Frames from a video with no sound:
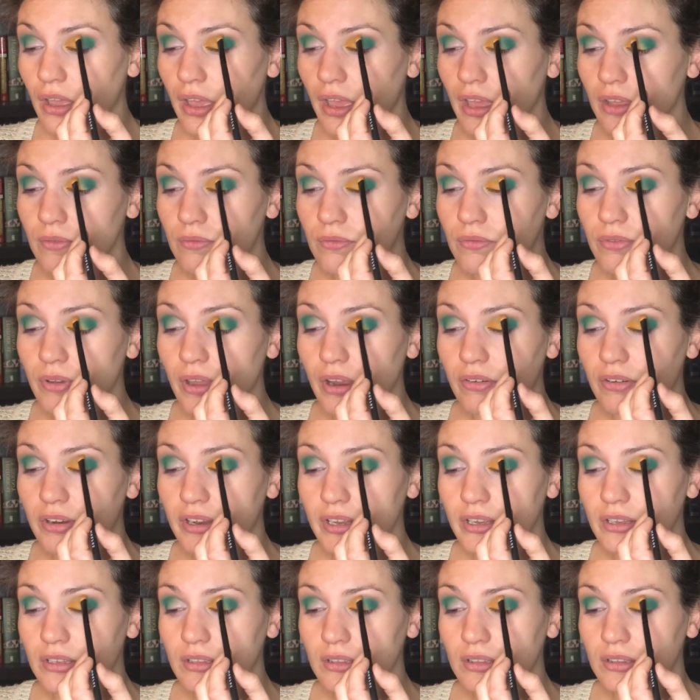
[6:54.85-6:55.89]
and
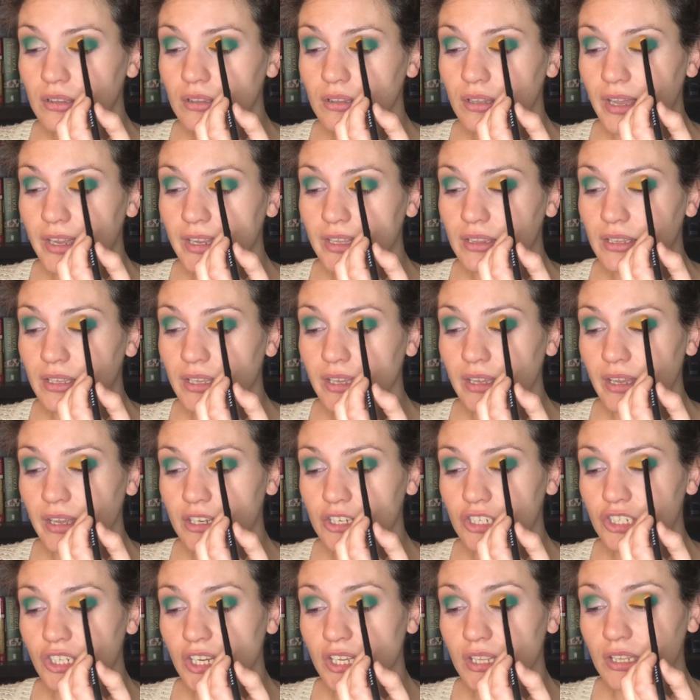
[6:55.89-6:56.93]
very lightly
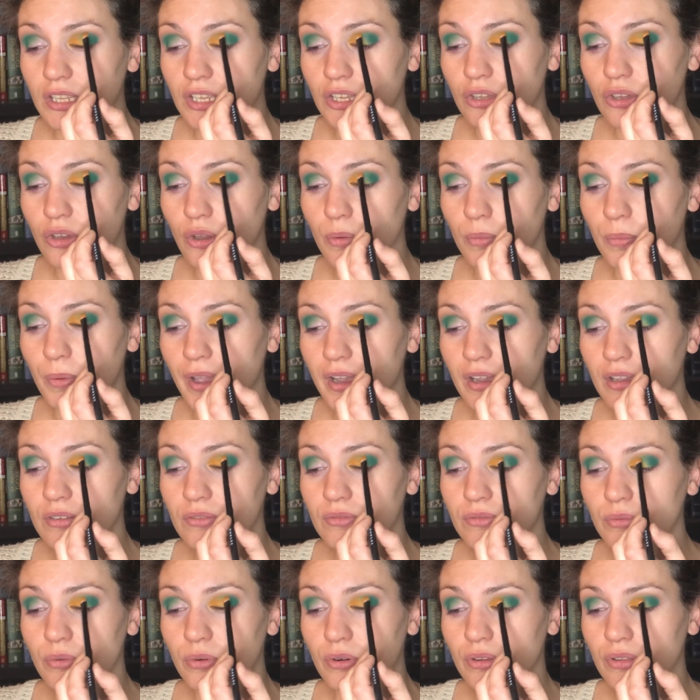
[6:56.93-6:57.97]
and gently go back and
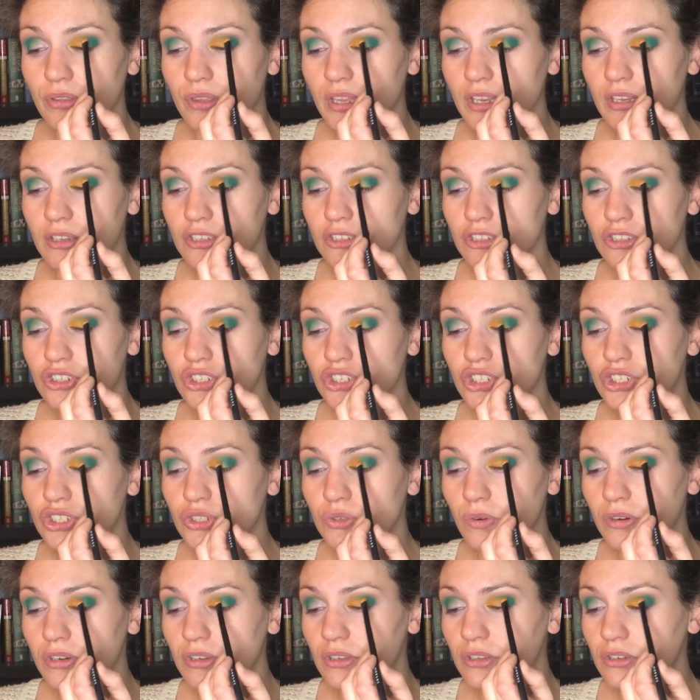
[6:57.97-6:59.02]
forth in
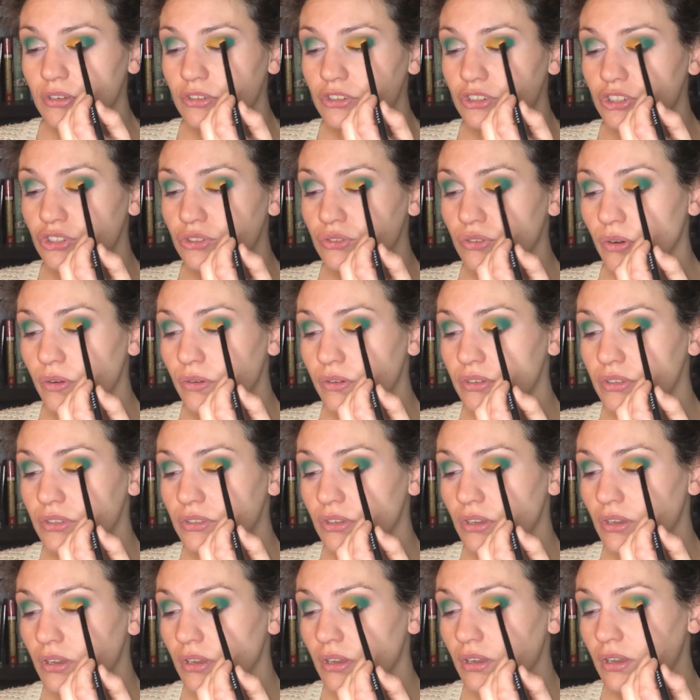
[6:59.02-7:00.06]
short little strokes
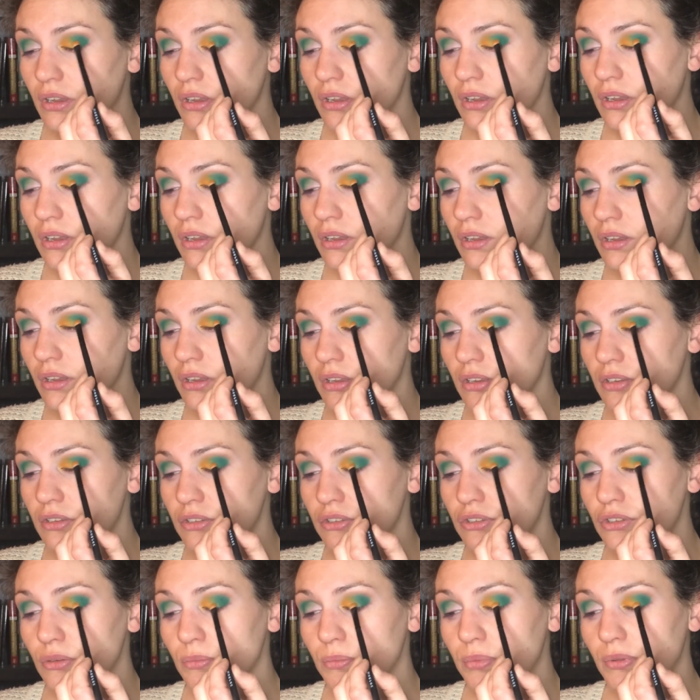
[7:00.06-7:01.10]
to